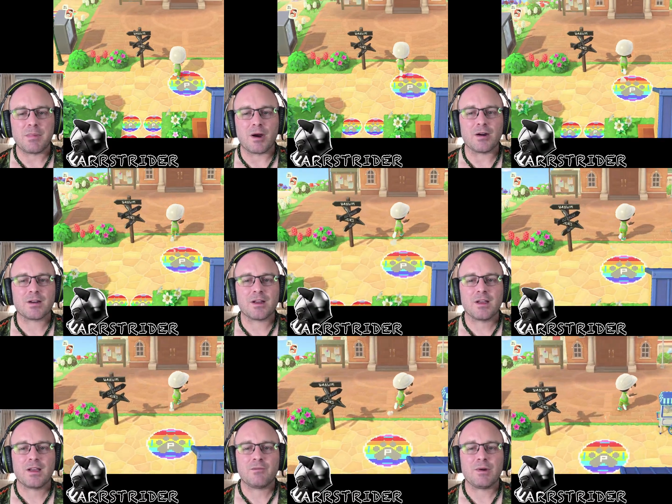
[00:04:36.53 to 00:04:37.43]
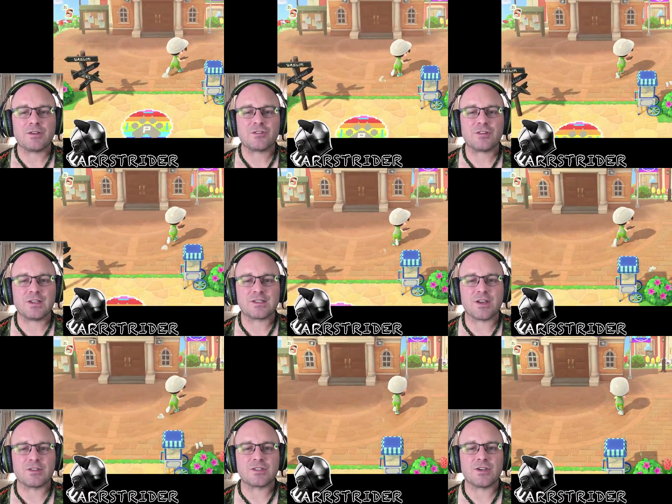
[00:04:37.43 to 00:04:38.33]
Bark, which is
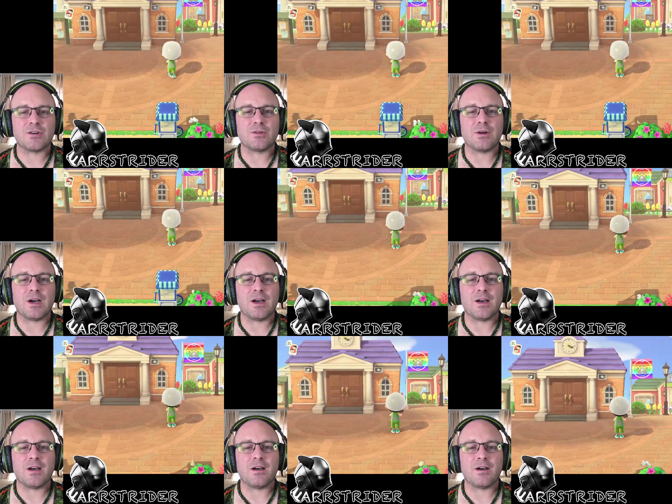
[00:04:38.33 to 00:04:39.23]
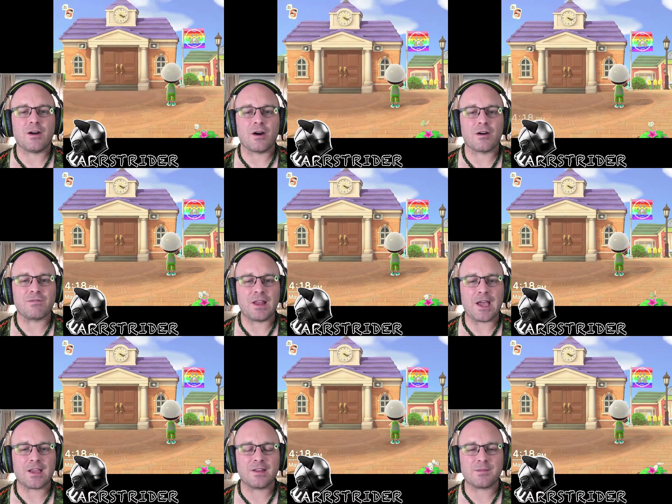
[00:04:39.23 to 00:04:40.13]
also, uh, our
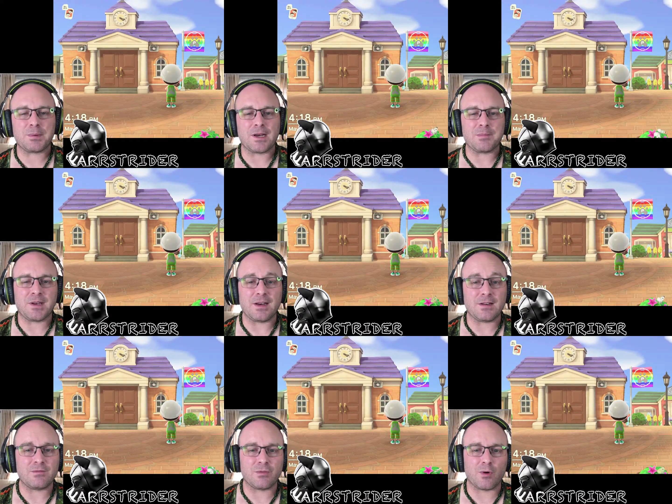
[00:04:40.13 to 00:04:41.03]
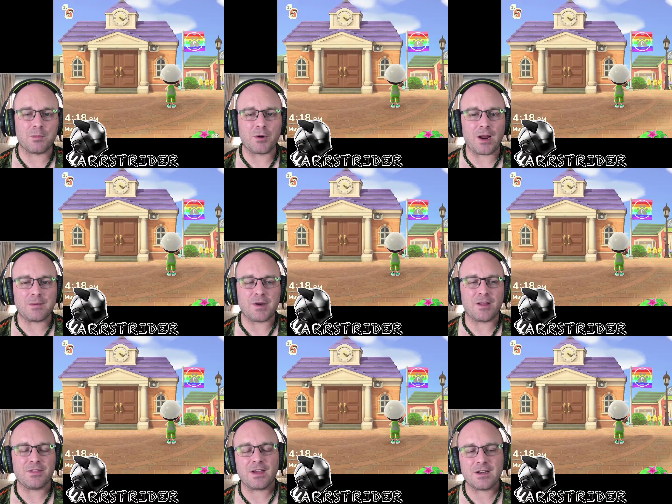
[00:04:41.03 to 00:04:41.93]
flag has been updated for Pride
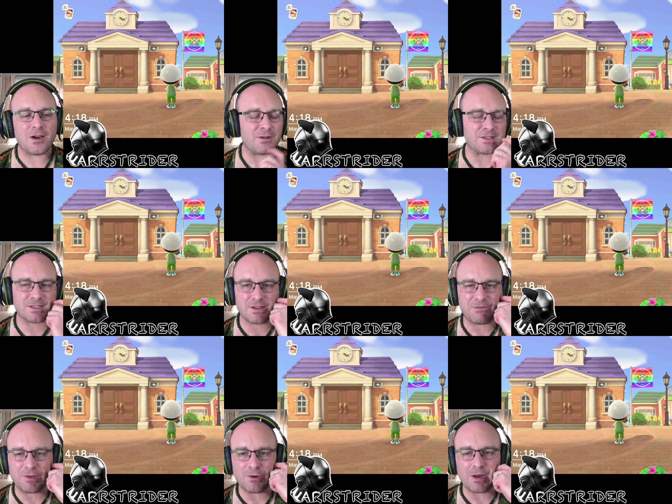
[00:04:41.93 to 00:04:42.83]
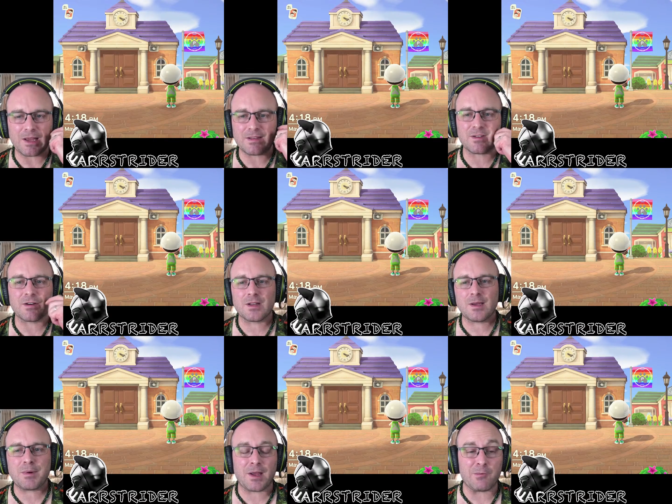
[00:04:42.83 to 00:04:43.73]
Month. I know it's a few days
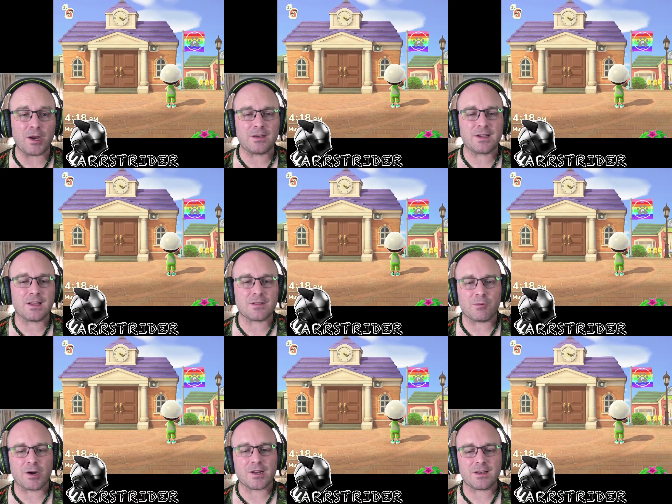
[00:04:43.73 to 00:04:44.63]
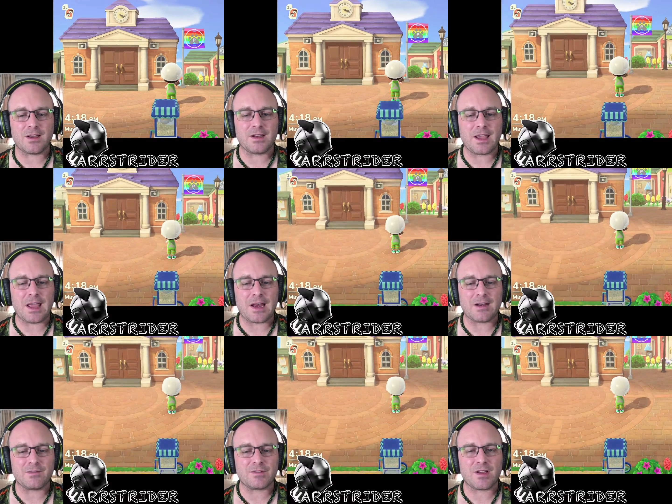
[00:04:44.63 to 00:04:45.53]
early, but I wanted to get the work done ahead
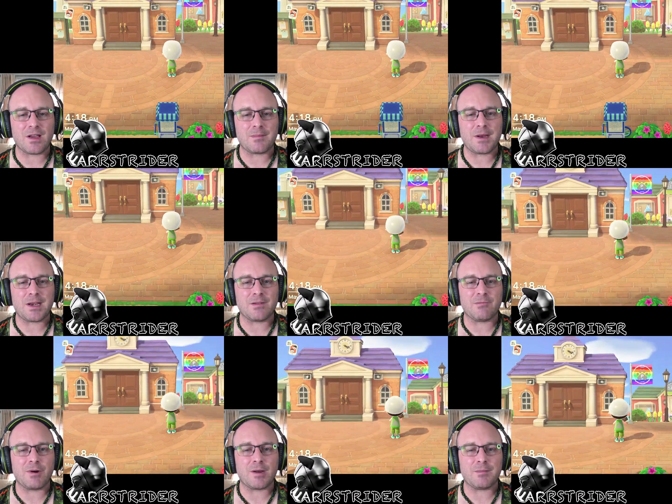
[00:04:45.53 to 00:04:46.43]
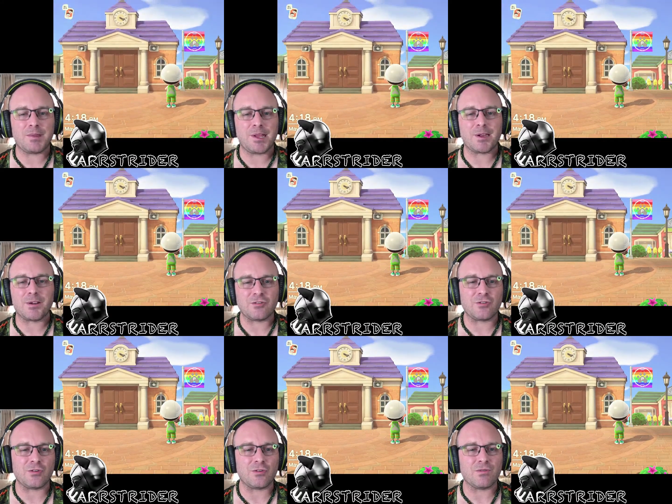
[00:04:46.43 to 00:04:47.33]
of time. I didn't want to be scrambling on
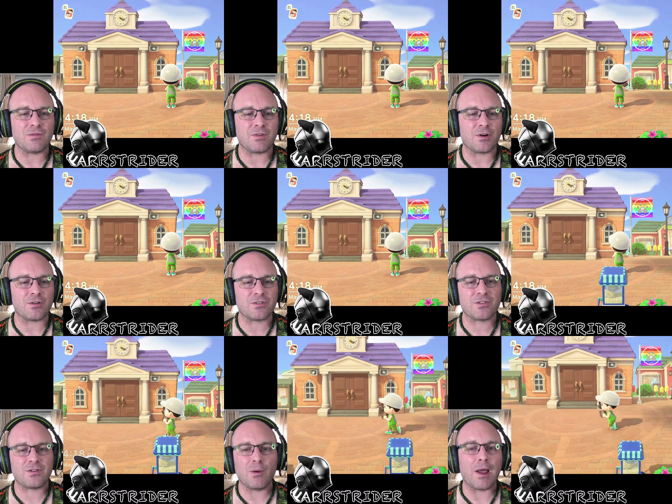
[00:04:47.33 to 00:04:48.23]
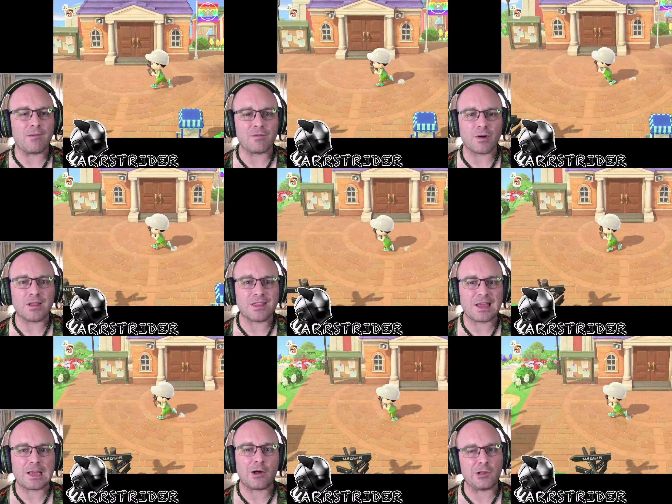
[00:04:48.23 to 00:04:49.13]
June first to do everything all
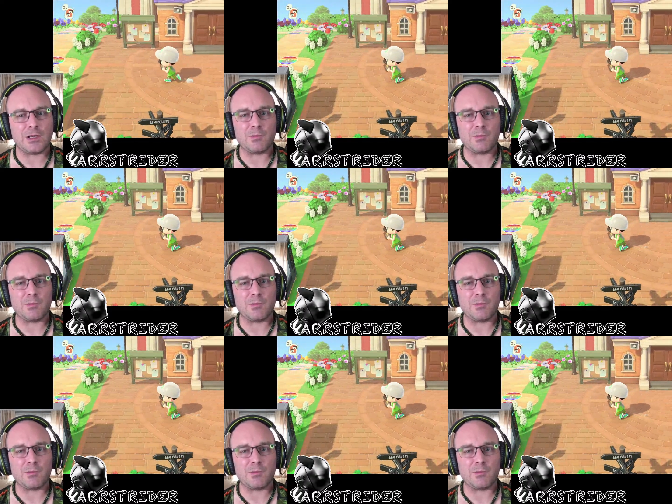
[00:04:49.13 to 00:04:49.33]
at once.